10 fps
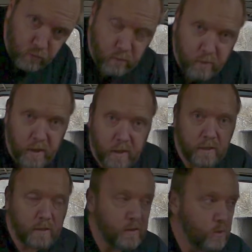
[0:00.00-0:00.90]
would be
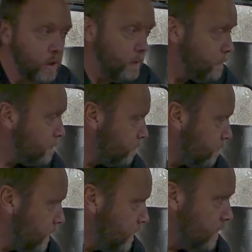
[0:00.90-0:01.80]
nice as well.
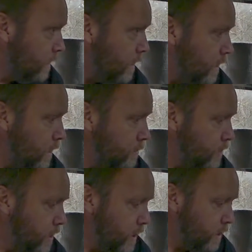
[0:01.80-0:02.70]
And
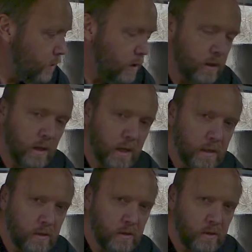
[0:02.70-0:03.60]
today what I'd
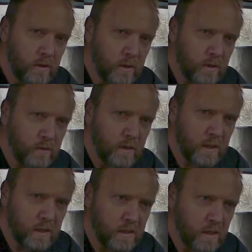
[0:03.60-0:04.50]
like to do is
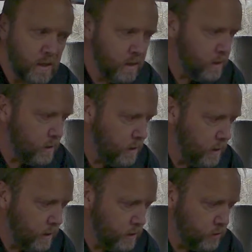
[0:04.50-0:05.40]
finish the
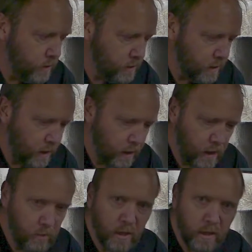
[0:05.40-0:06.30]
electrics, the
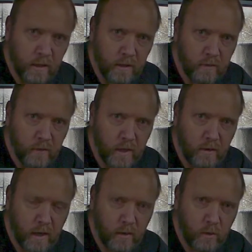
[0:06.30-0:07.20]
cabling,
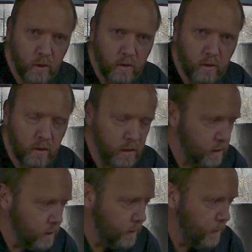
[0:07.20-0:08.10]
figure out where all
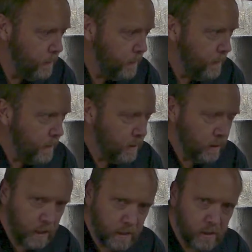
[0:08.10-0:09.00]
the
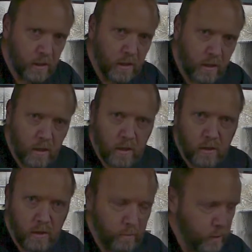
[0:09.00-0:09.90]
lights are going to
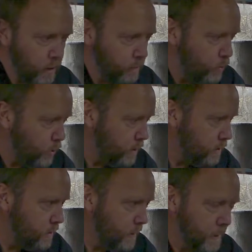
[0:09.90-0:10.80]
go, the plug
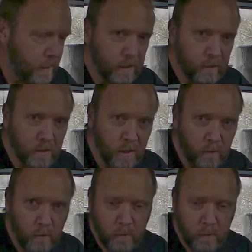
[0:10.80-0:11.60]
points and that kind of stuff.